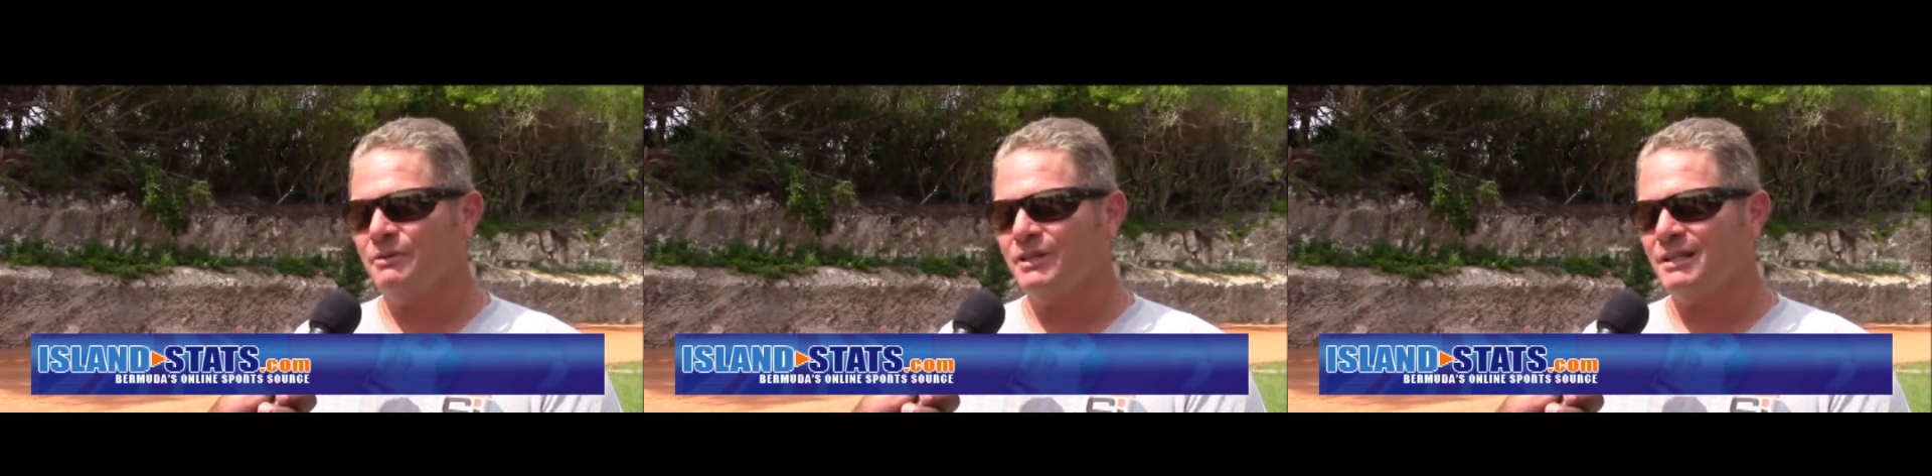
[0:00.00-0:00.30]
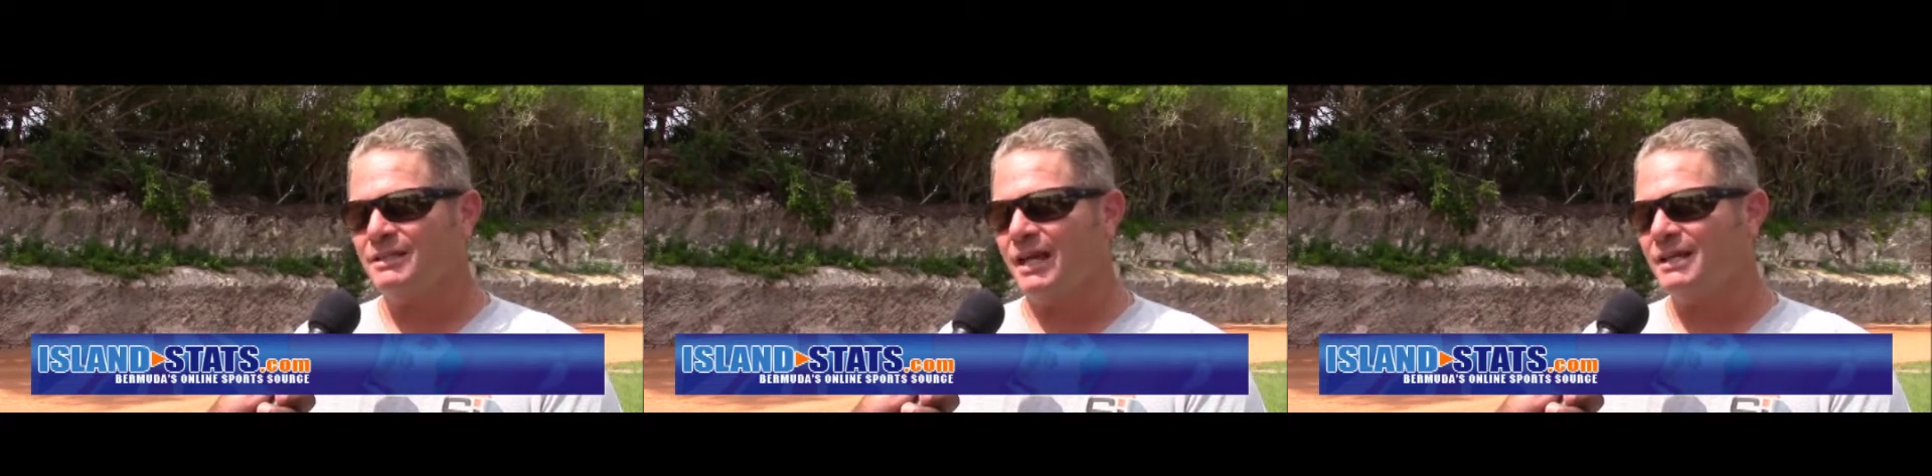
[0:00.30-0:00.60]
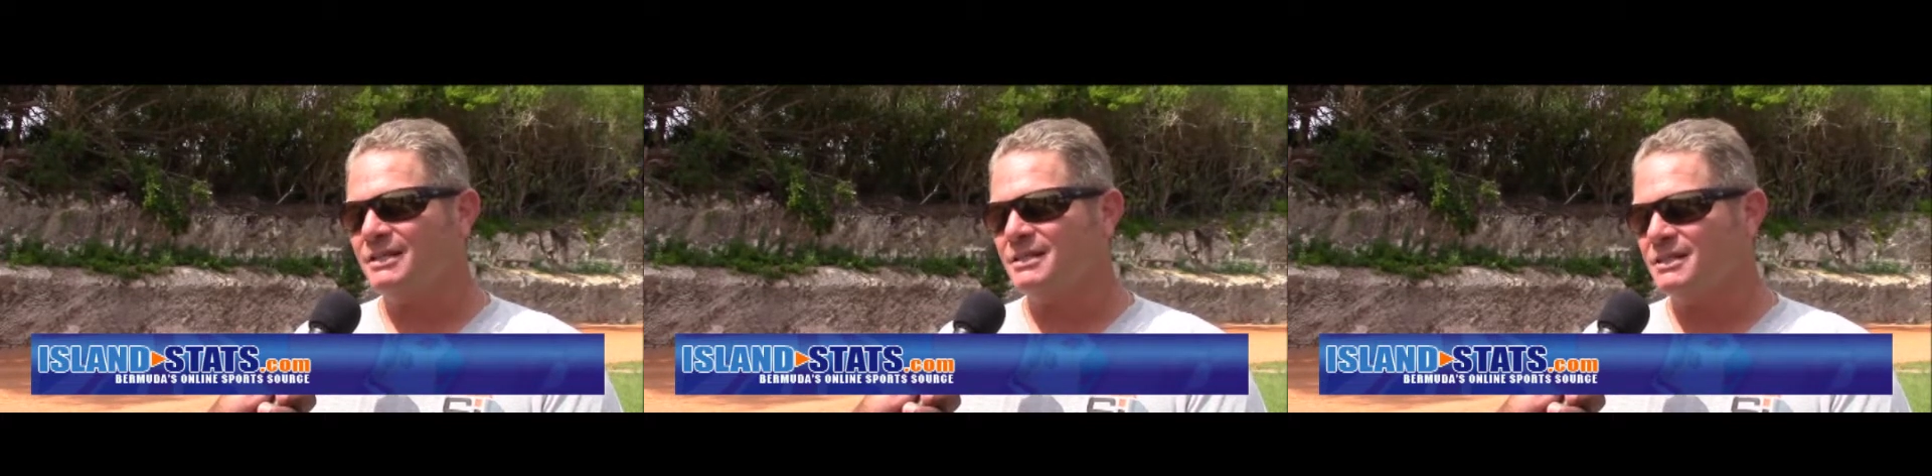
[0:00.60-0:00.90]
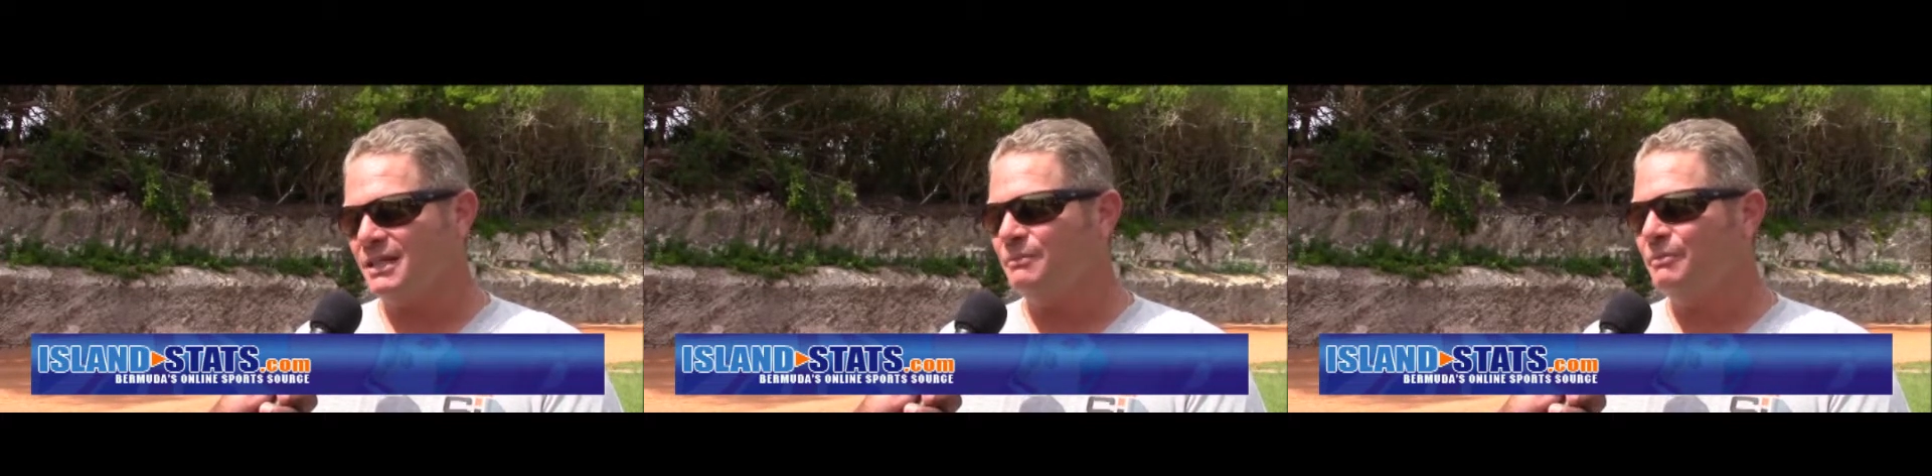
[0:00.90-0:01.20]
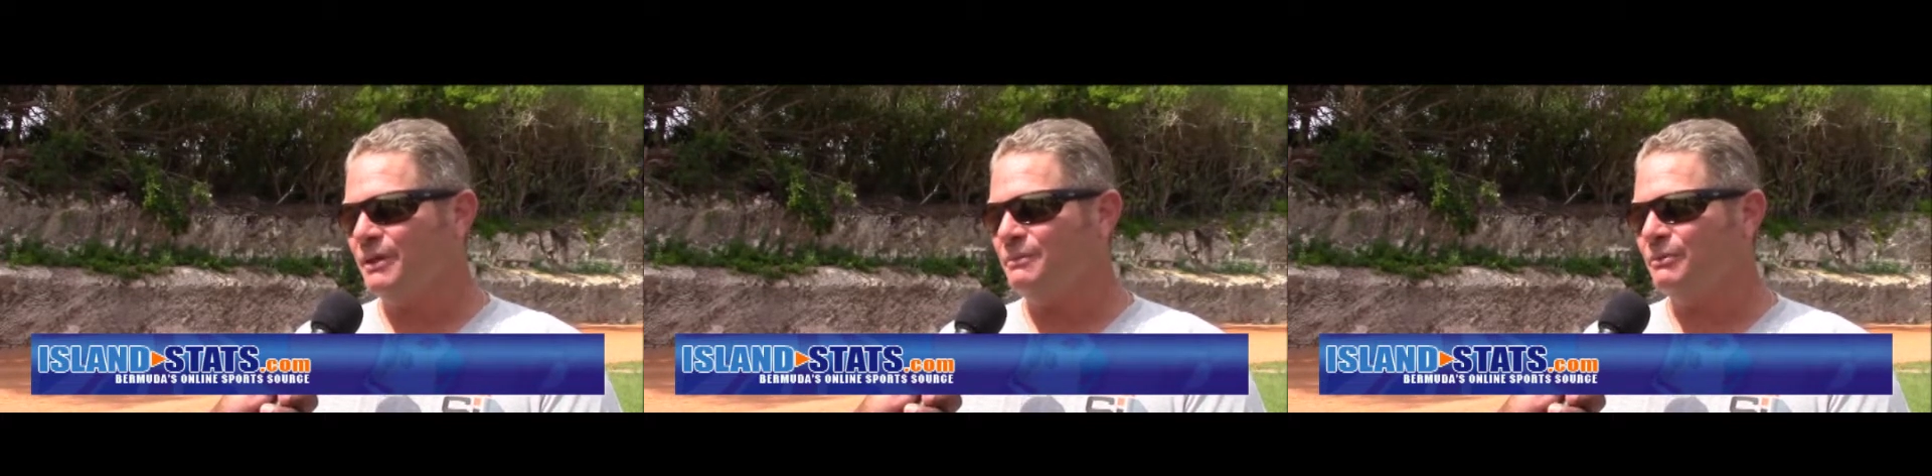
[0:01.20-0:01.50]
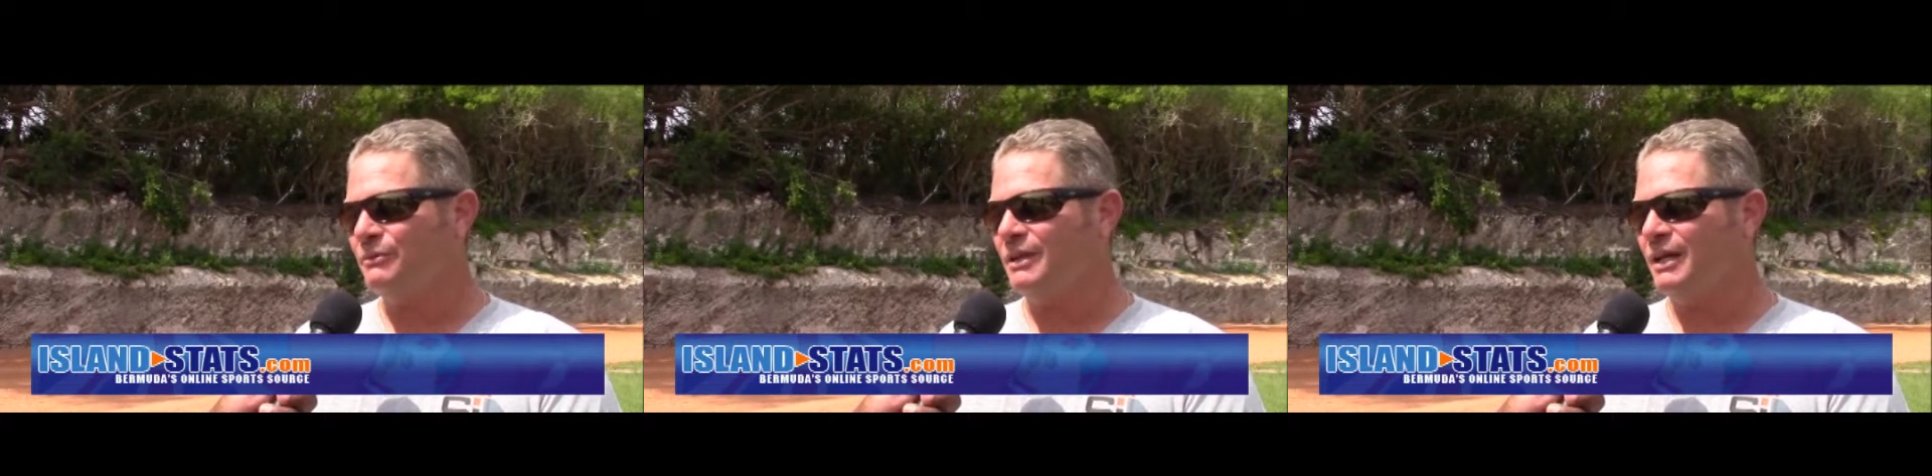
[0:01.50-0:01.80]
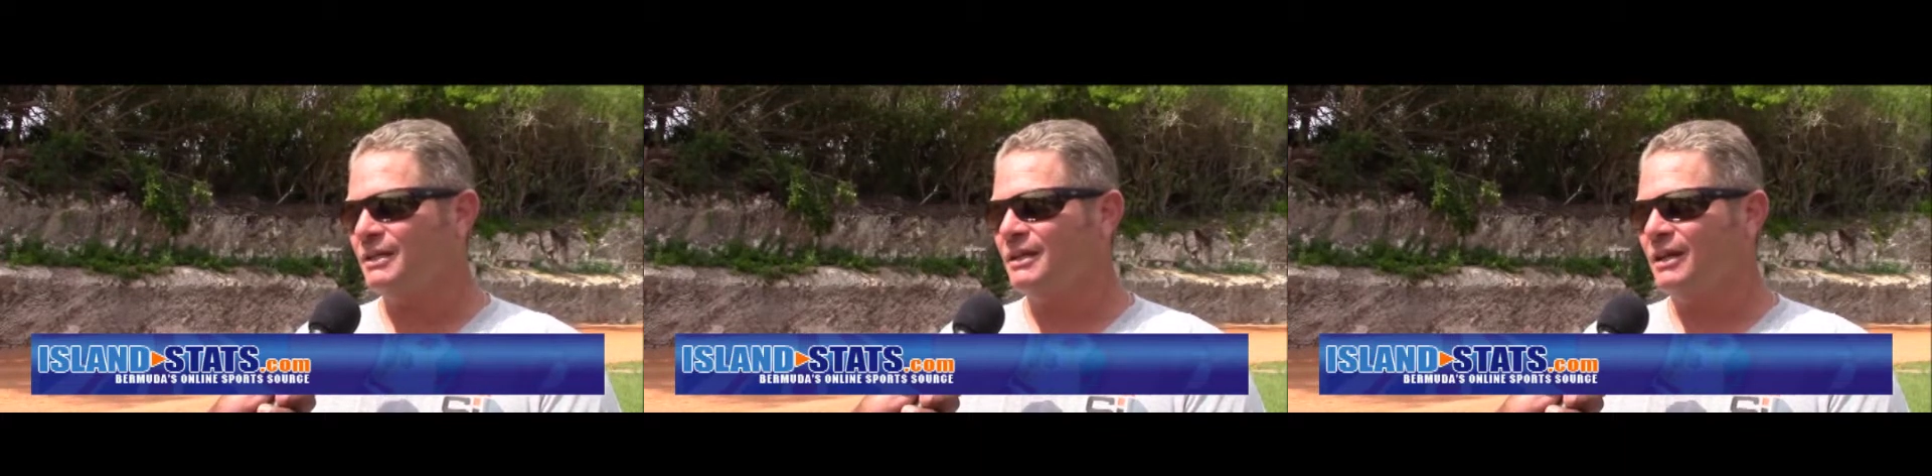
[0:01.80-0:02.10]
That is a team of people that